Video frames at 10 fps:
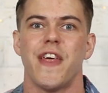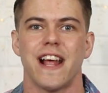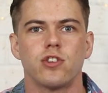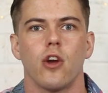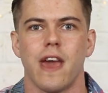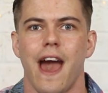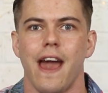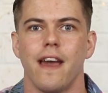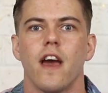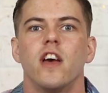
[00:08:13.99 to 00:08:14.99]
That's
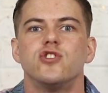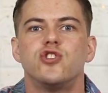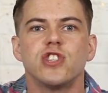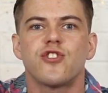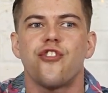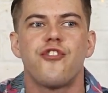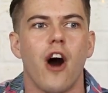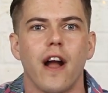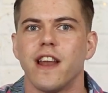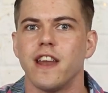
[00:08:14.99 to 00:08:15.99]
okay. Just
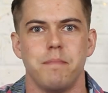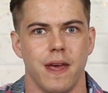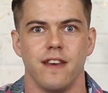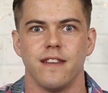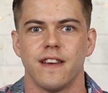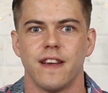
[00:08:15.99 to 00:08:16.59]
fucking admit it.